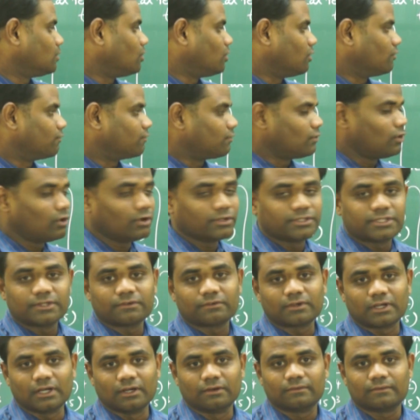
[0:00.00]
of
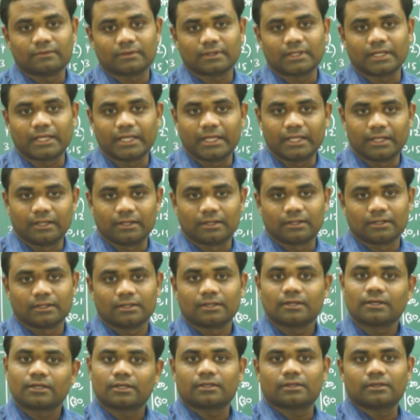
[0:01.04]
Archiv curve in
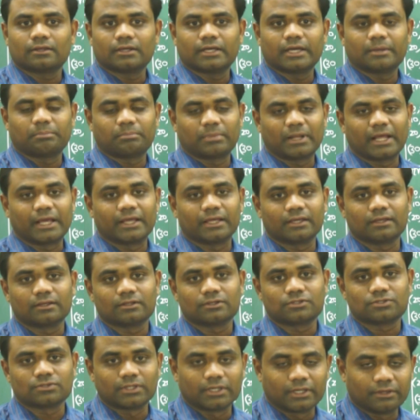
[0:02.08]
applying
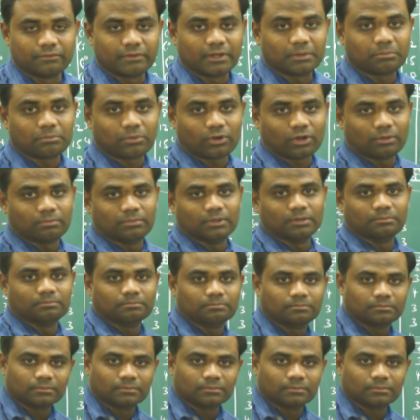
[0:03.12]
to the given problem.